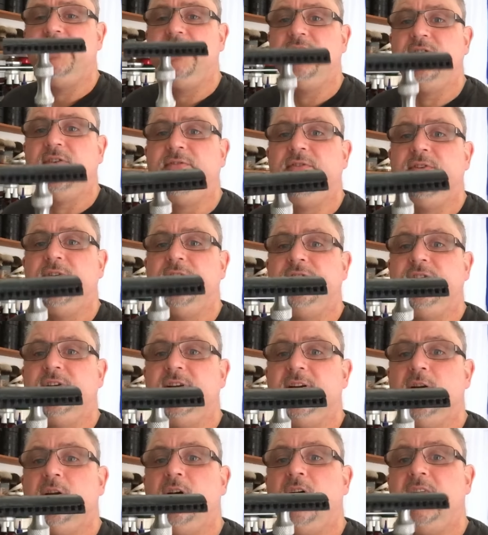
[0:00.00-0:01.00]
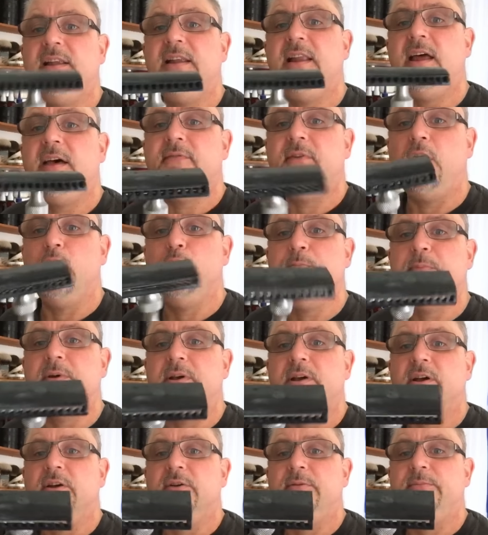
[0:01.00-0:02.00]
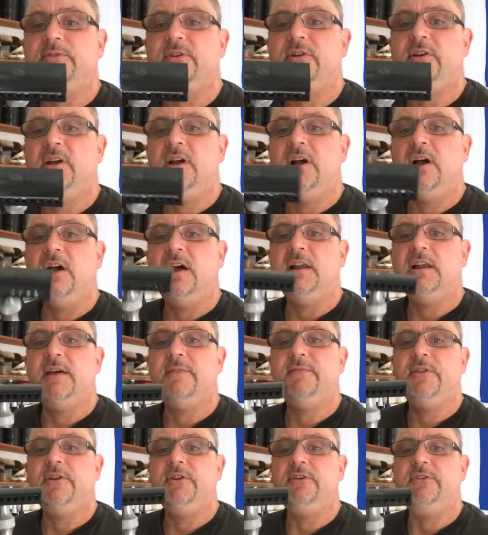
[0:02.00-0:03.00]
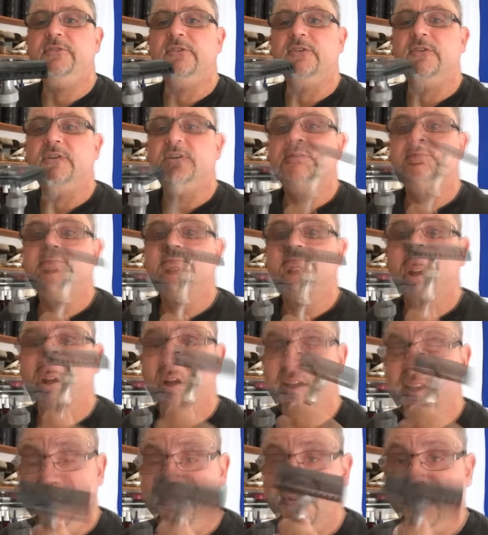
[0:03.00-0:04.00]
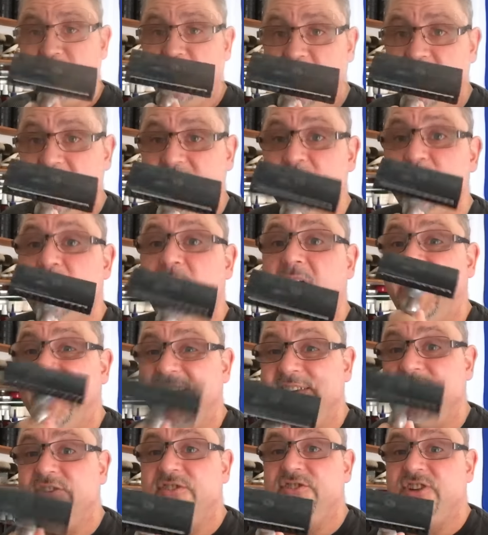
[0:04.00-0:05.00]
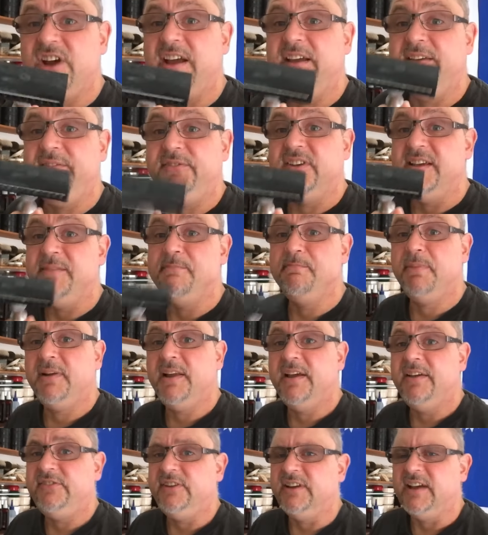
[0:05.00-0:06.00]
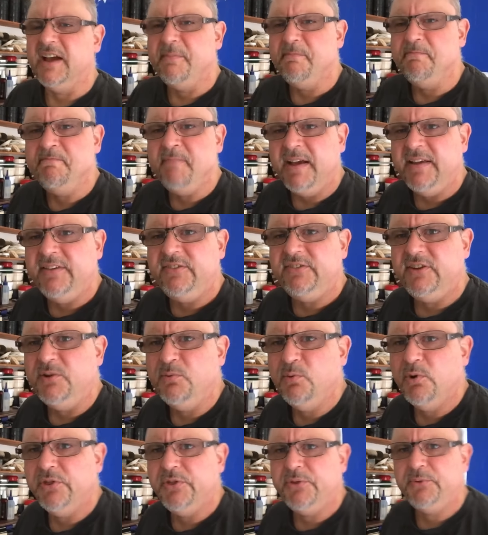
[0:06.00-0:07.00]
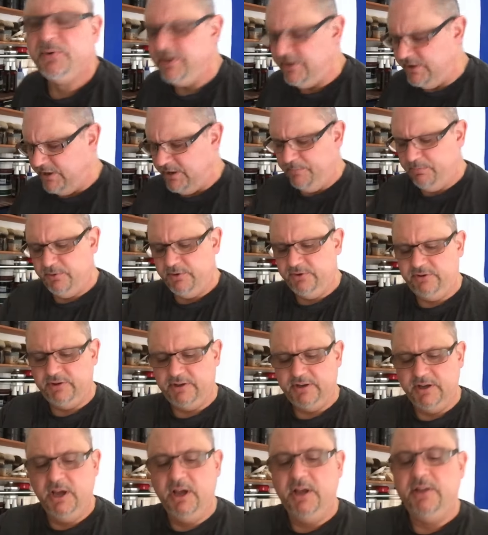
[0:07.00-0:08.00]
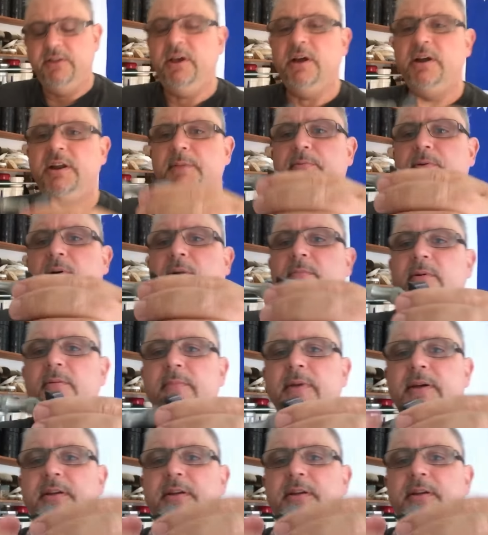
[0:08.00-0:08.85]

since I first seen it. I love open combs. I love the design. I even like it as it shaves in plastic. Amazing what 3D printing. The only problem,